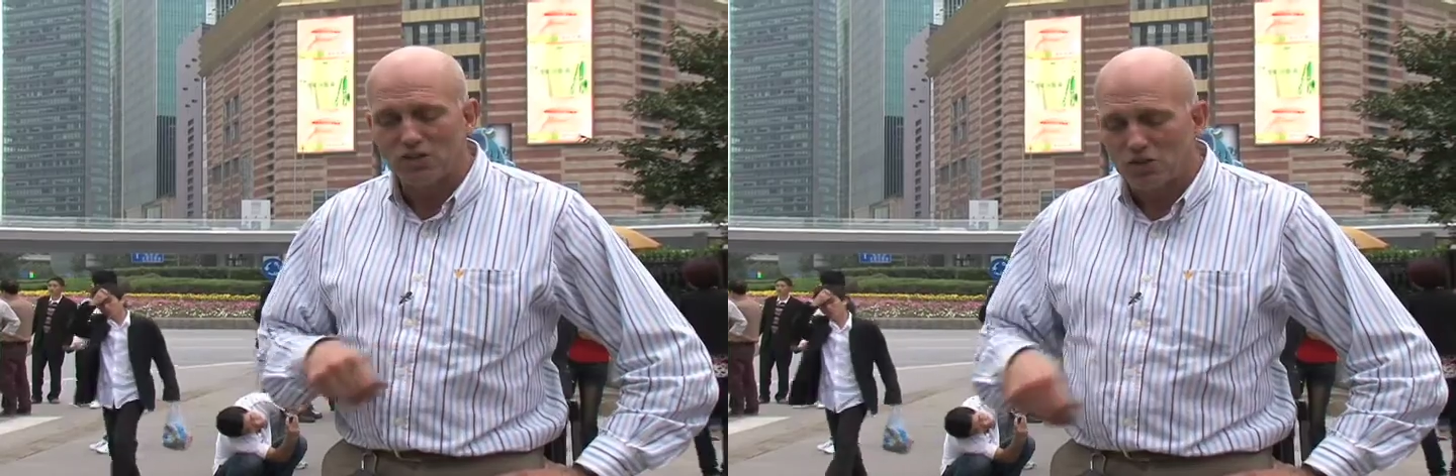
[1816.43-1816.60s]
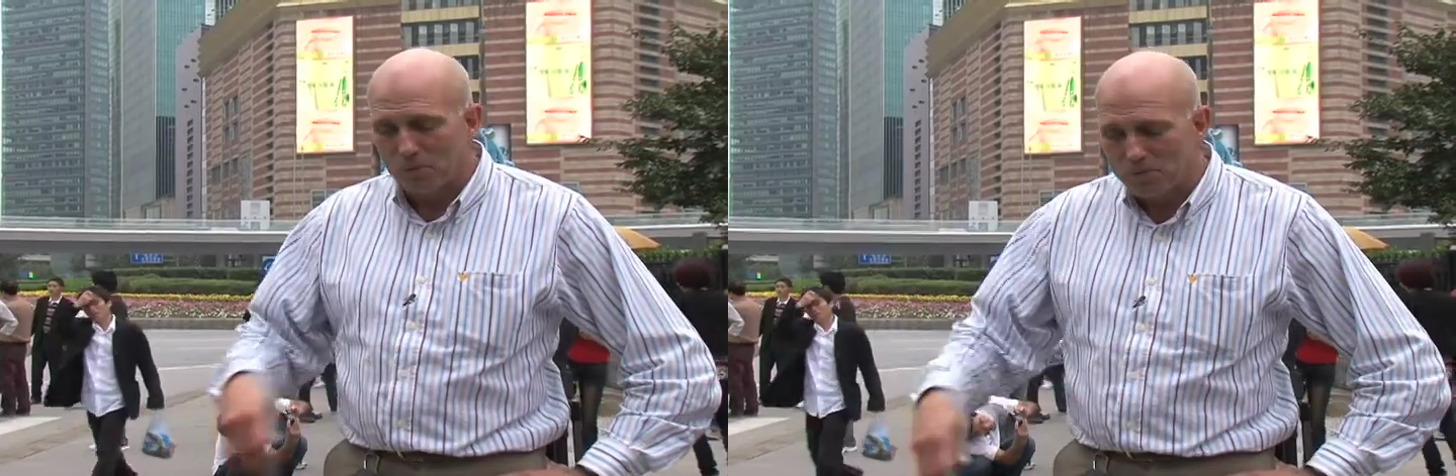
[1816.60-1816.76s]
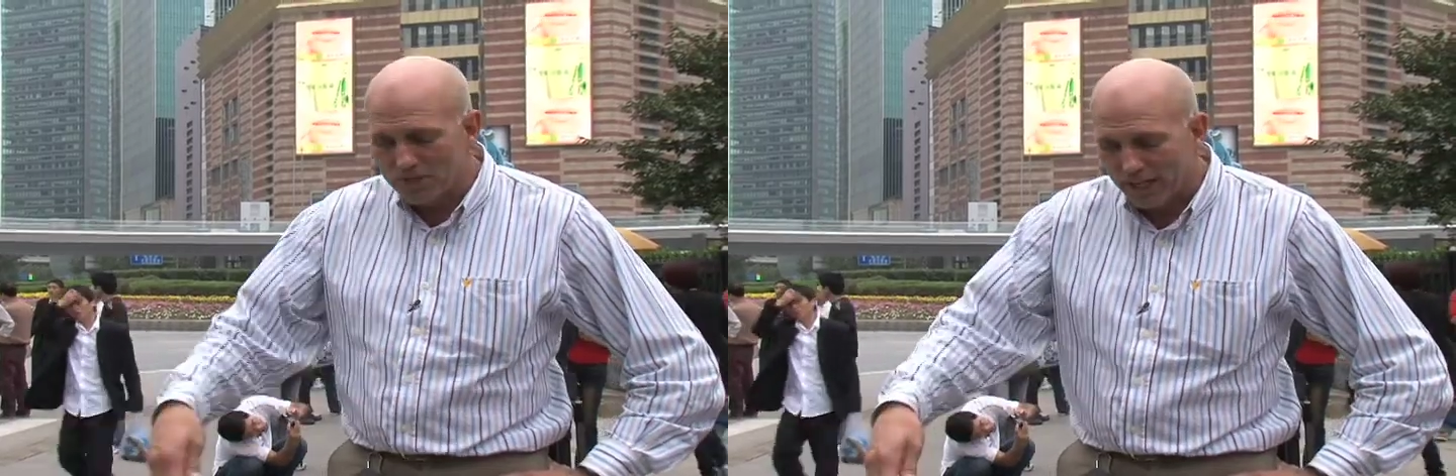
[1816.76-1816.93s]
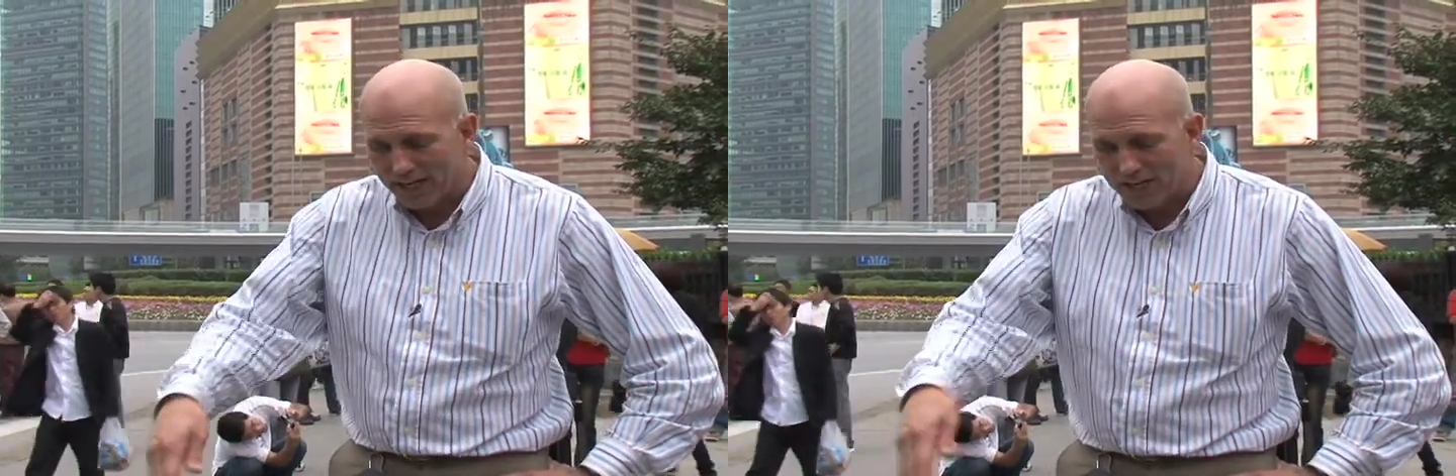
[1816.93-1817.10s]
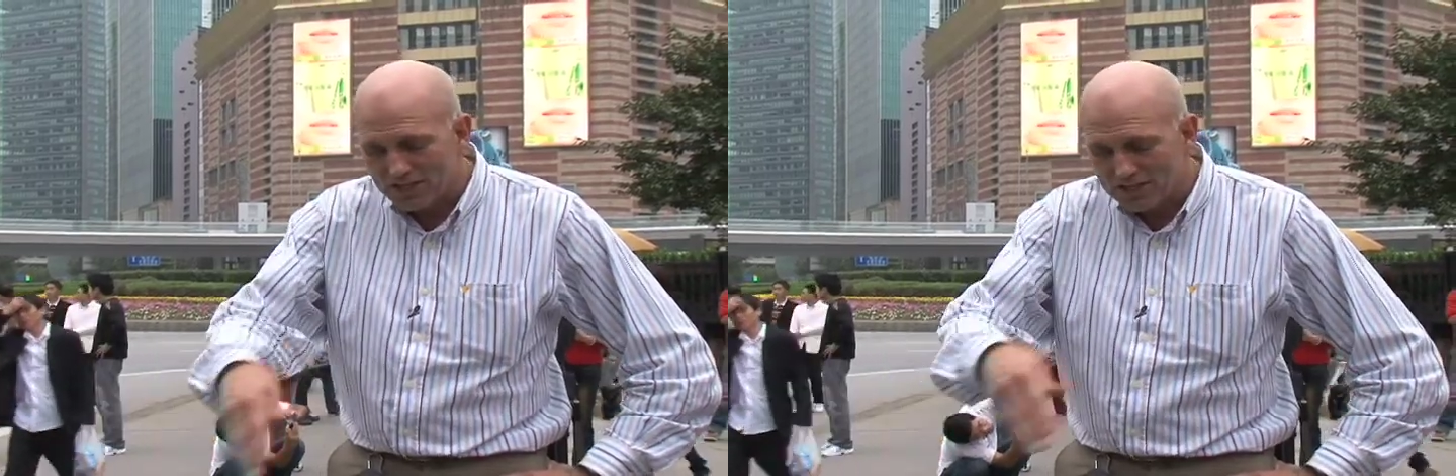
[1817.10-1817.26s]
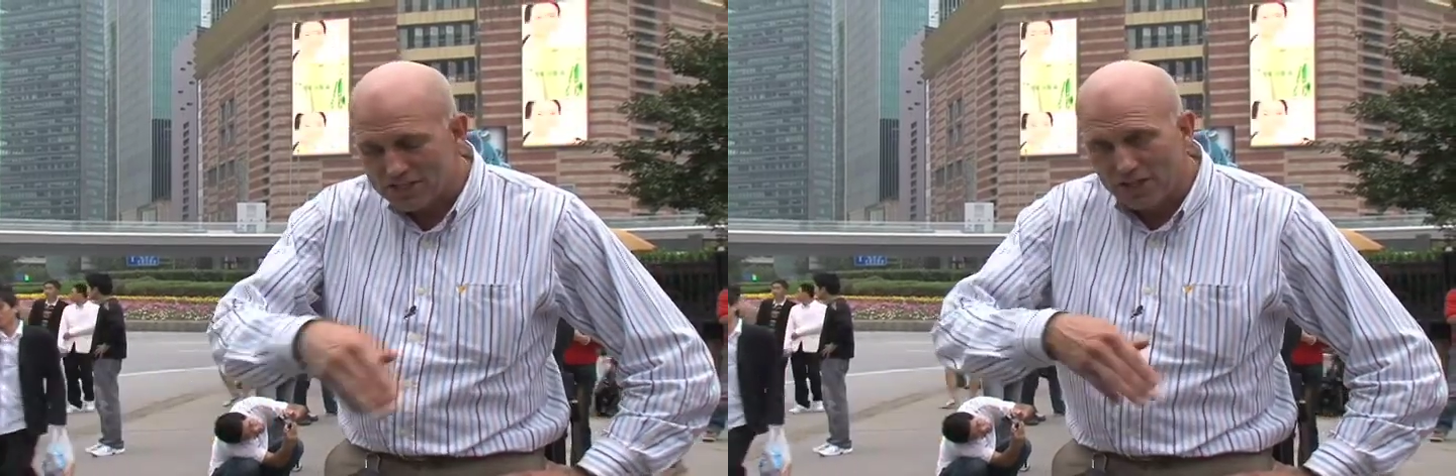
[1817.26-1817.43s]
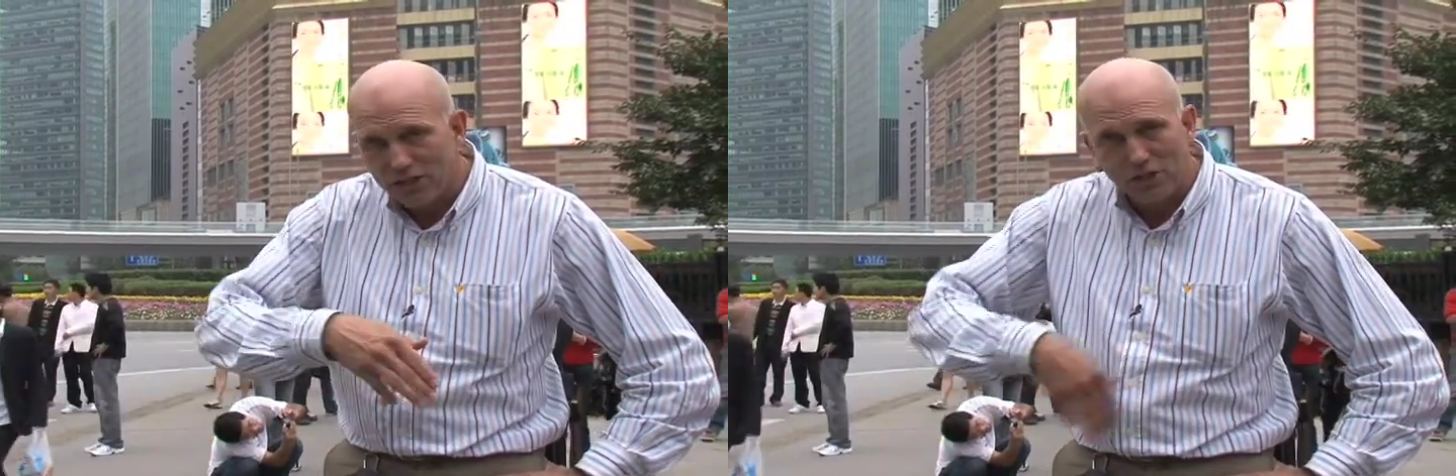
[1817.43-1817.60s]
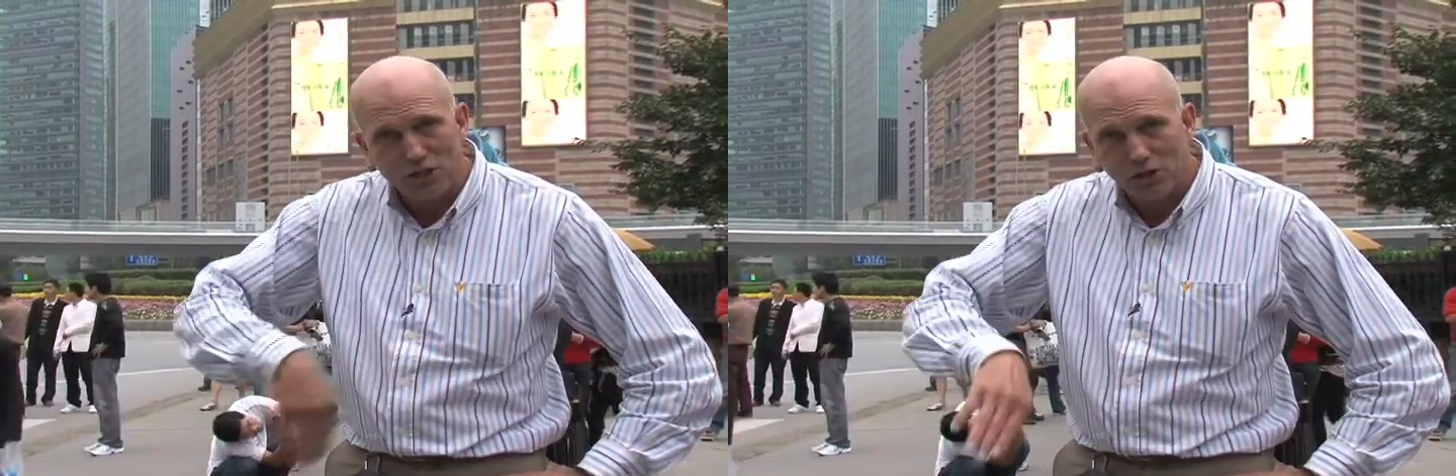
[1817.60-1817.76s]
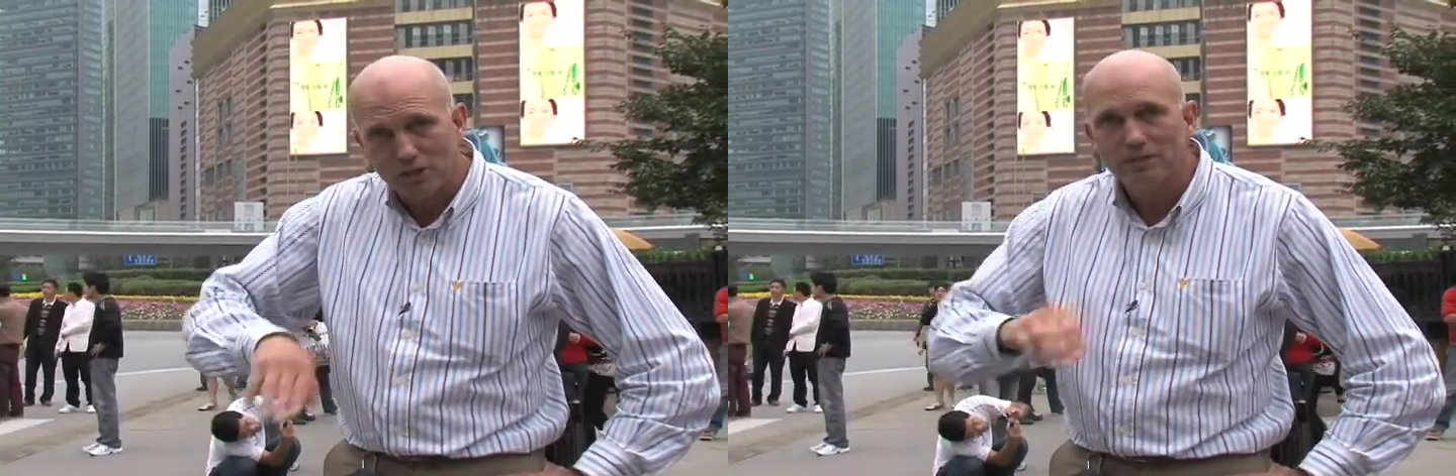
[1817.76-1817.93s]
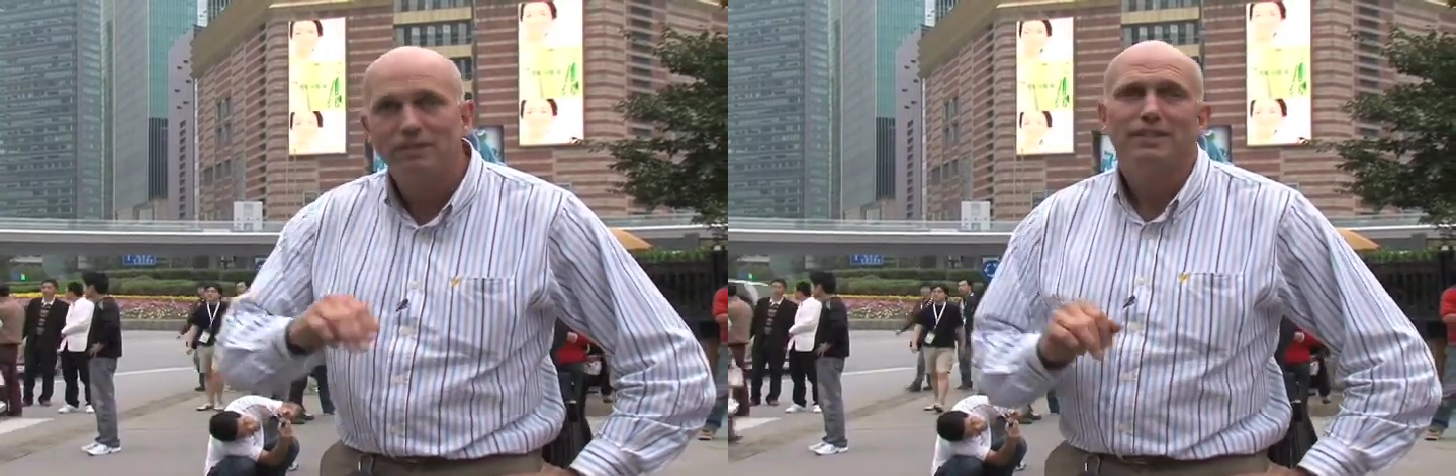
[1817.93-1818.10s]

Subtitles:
It's almost like a cylinder,